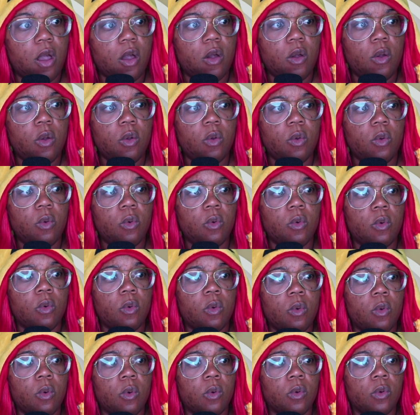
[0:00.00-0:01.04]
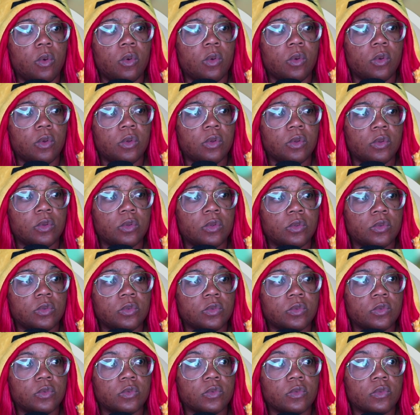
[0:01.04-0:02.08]
the mayor gave us this list of
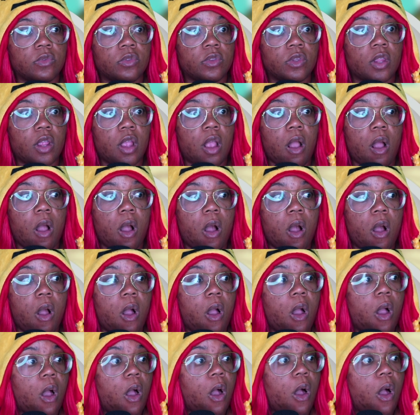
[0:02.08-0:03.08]
frogs who didn't pay.